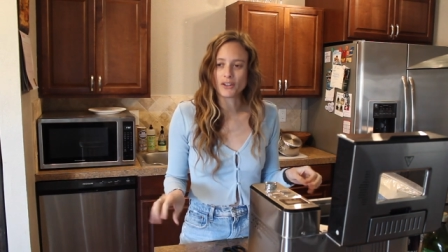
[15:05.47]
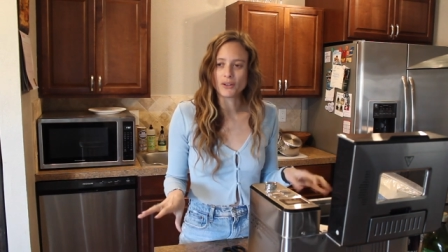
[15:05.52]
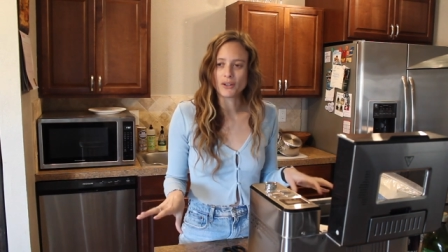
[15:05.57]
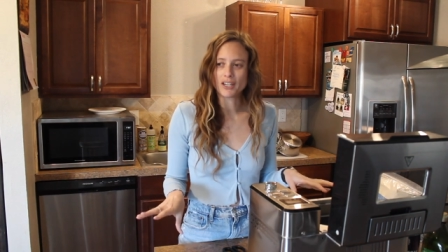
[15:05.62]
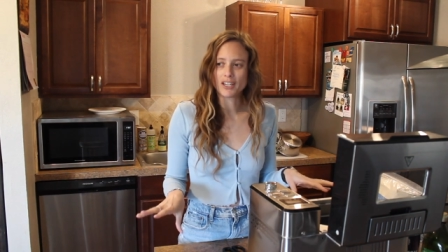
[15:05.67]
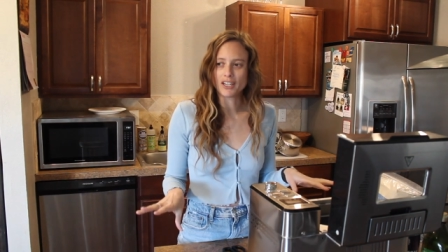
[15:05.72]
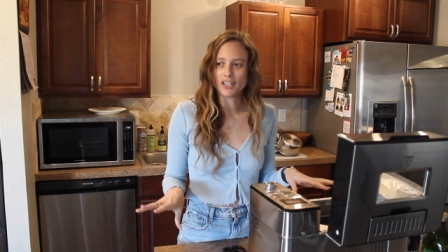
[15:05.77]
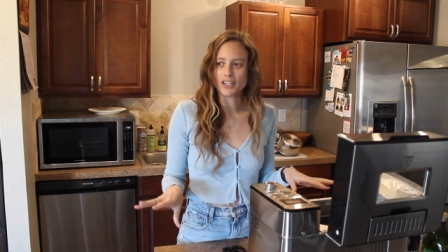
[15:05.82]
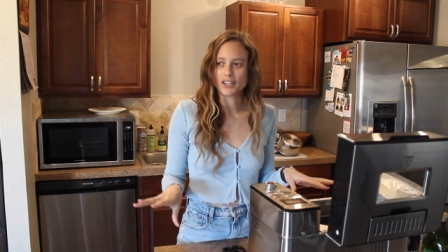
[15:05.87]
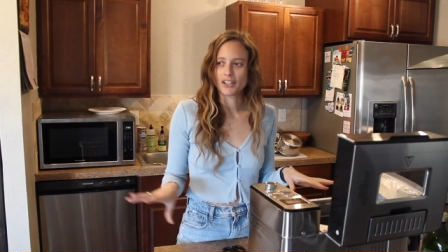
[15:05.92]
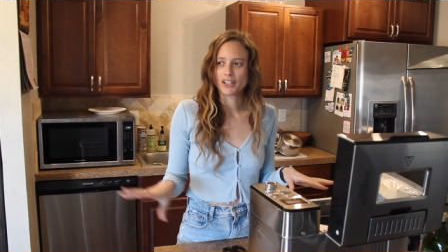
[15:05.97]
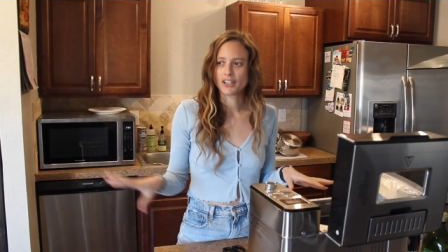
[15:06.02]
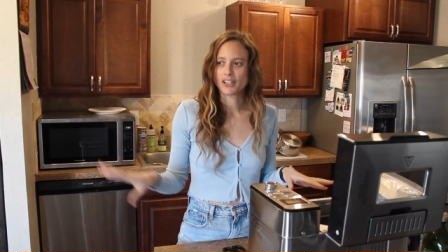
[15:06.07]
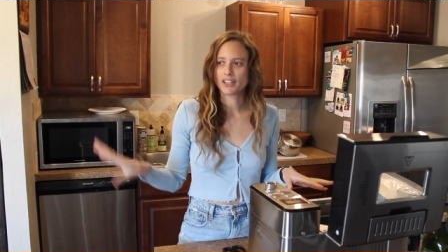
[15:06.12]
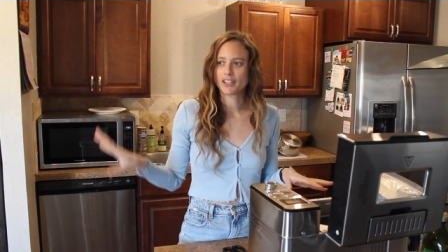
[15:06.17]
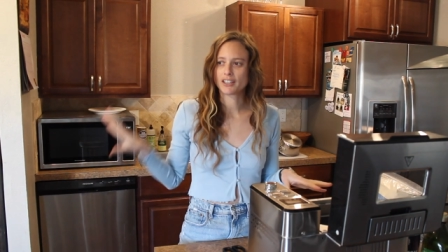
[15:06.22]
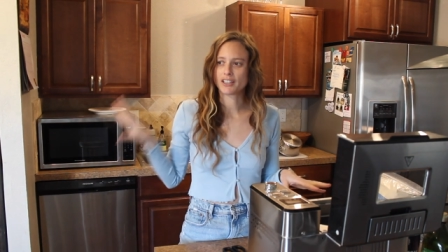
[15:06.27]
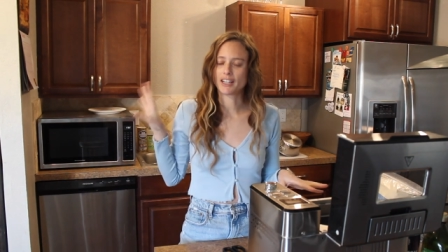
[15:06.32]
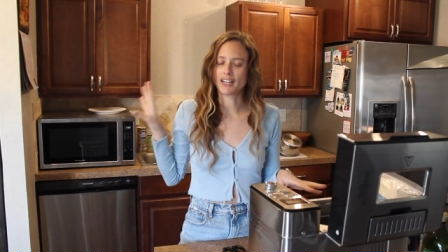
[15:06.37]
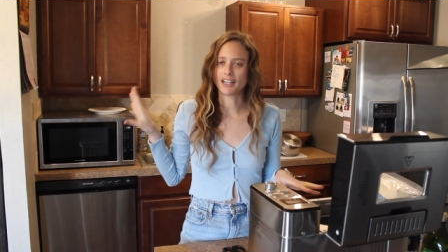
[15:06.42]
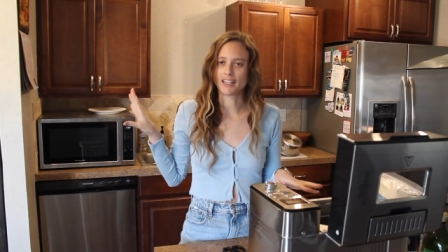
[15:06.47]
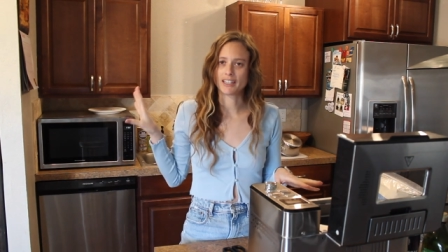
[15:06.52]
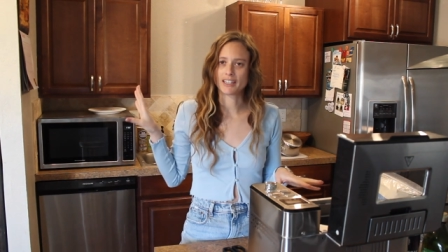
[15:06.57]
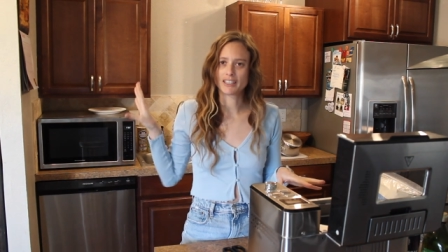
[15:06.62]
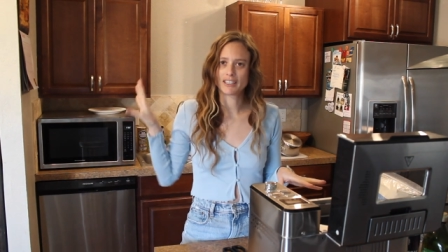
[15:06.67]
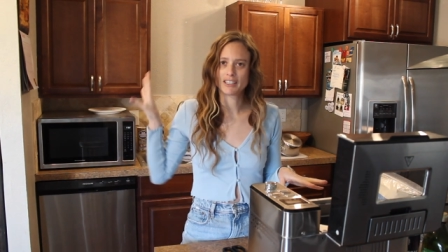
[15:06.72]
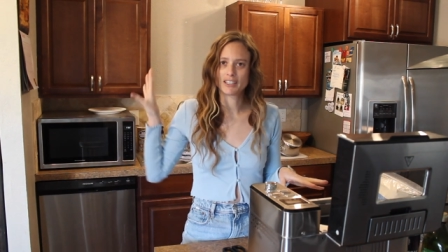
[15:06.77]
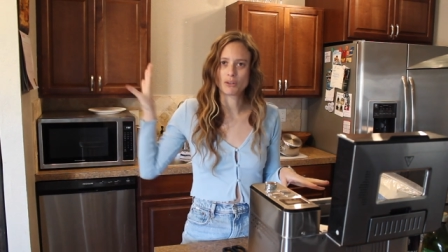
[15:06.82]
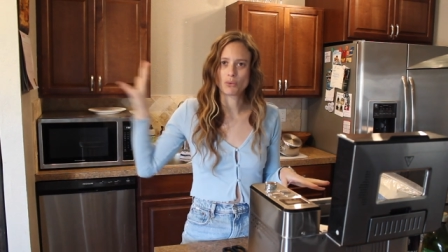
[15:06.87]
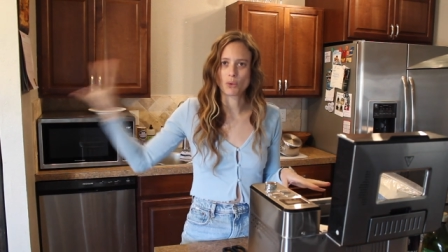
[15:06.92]
you hear like
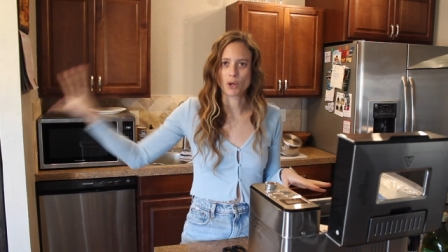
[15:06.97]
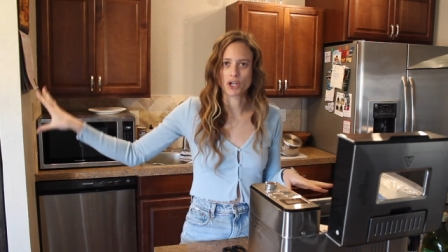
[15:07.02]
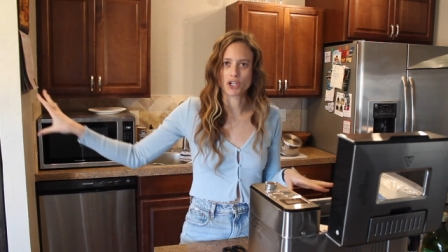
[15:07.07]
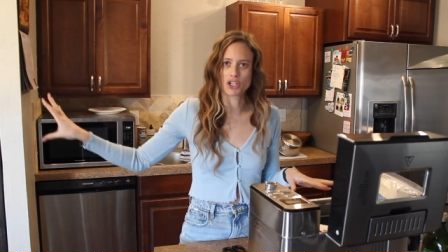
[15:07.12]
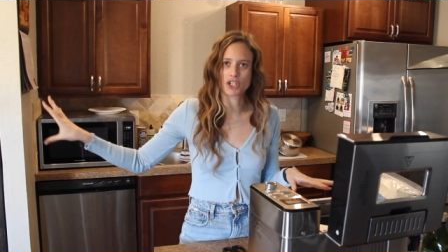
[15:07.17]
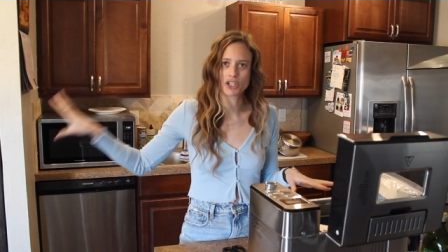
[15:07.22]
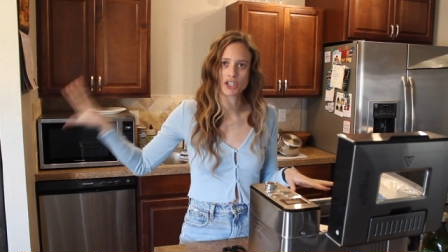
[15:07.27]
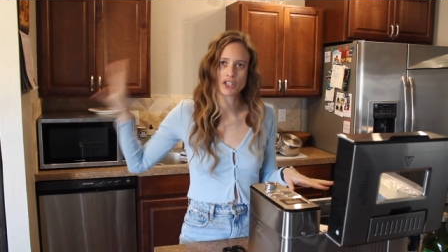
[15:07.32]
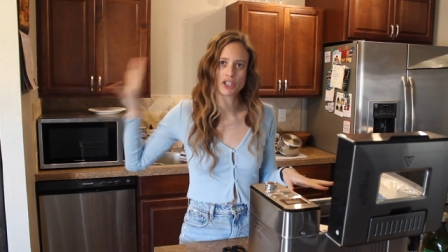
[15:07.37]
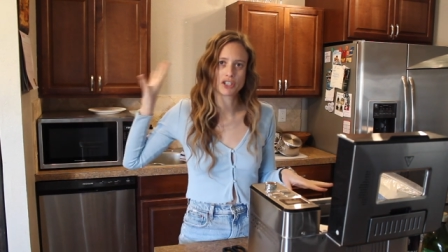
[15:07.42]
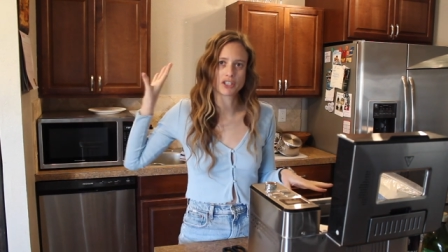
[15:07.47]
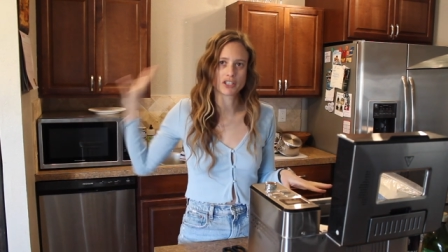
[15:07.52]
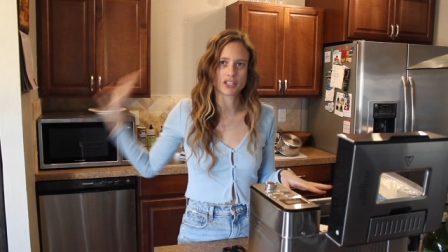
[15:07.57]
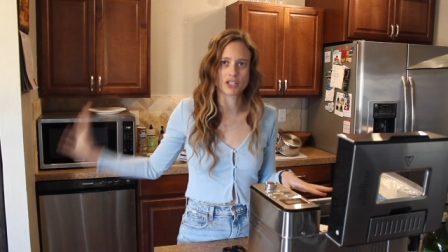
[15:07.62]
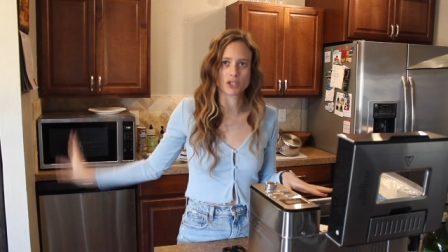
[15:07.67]
washer,